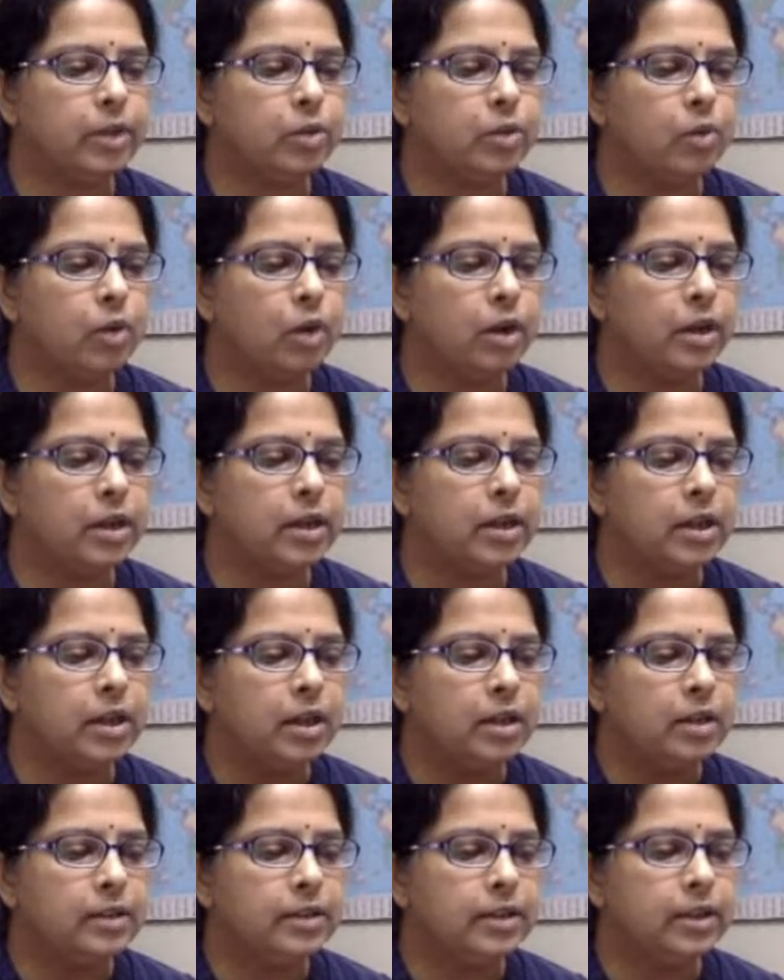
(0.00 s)
You want
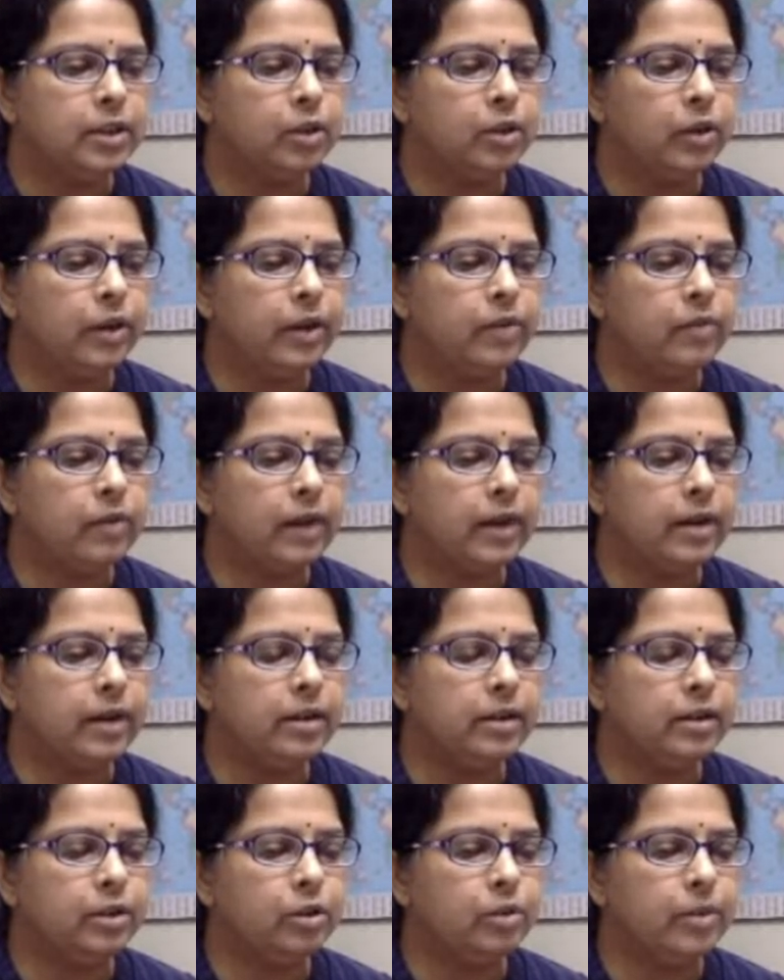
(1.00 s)
0 and
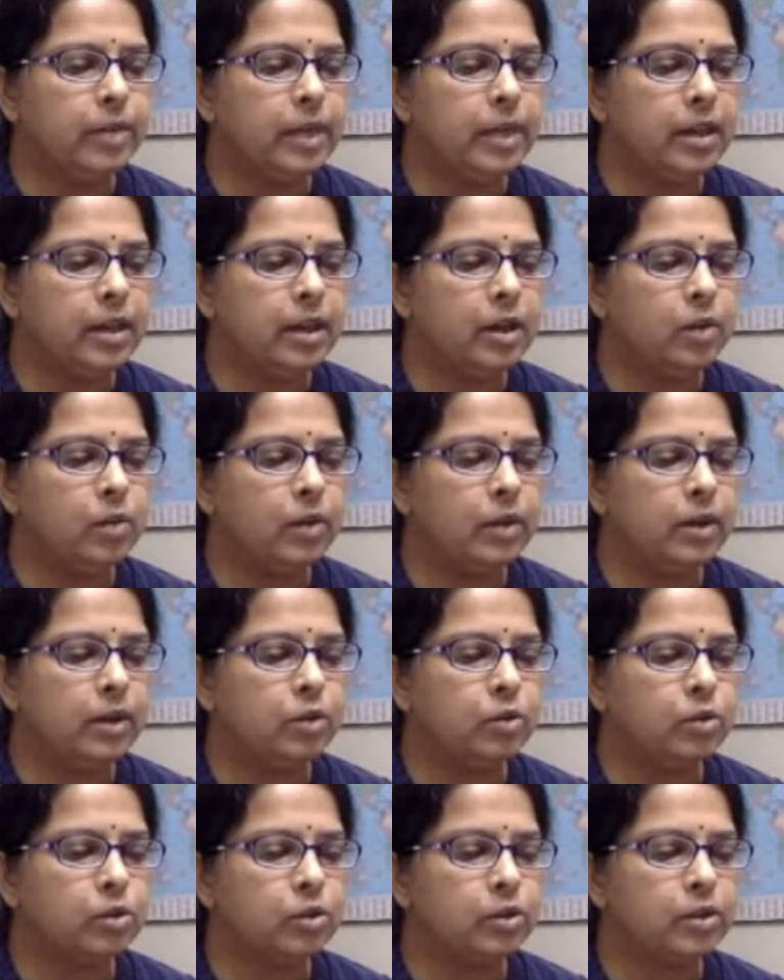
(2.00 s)
1 to be equal
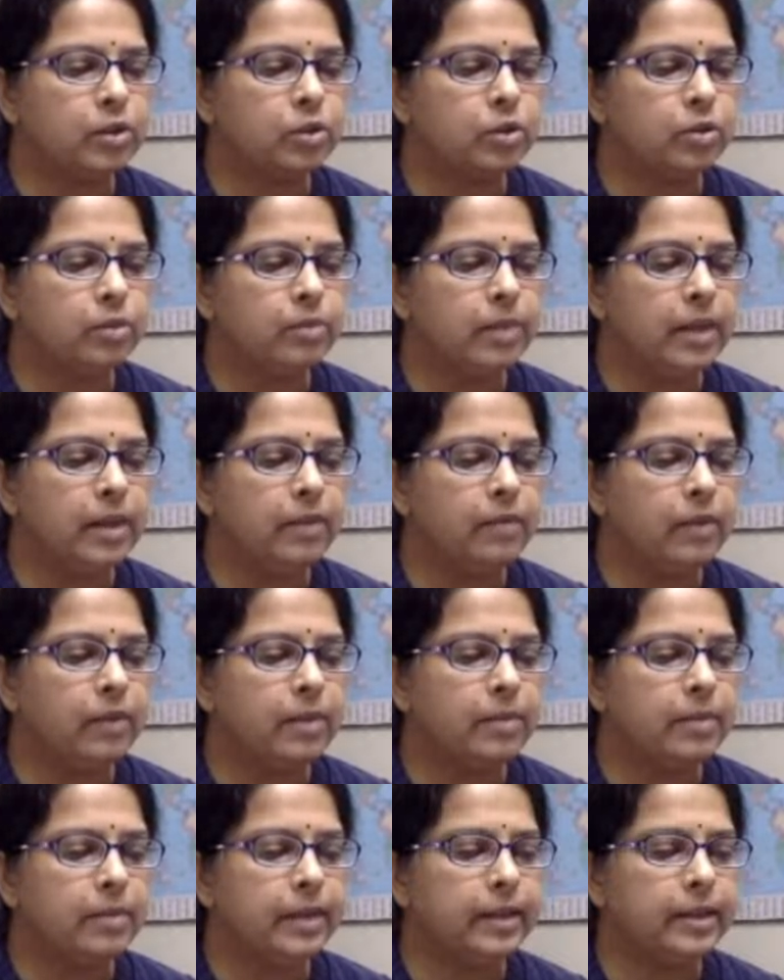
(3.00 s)
to, so this should be
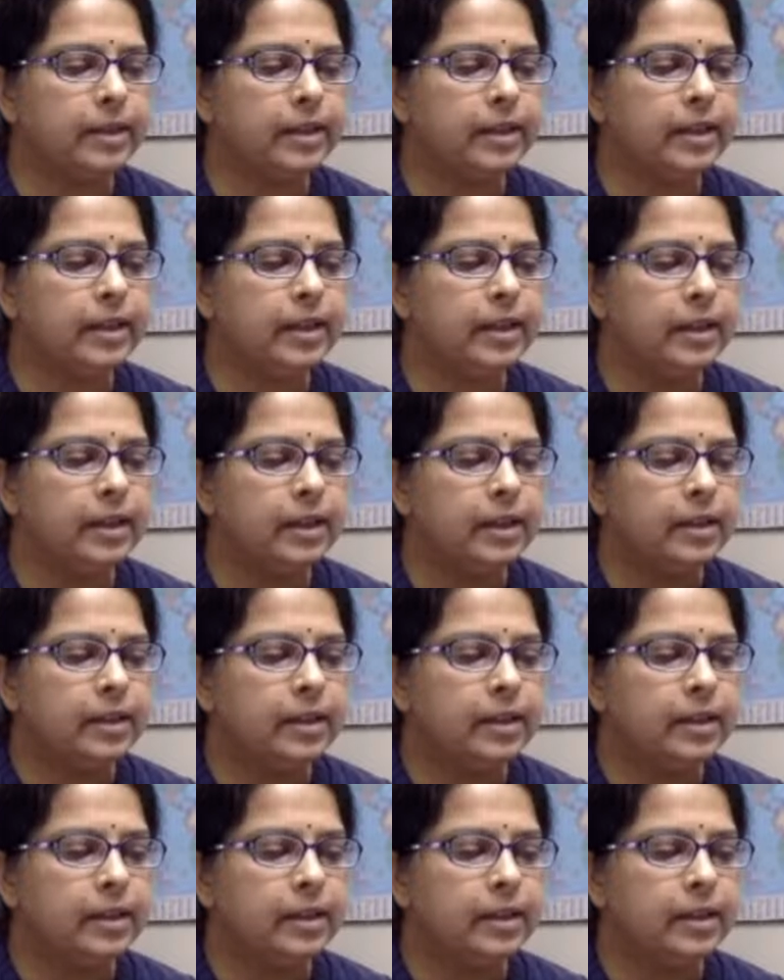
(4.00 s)
1 by 3,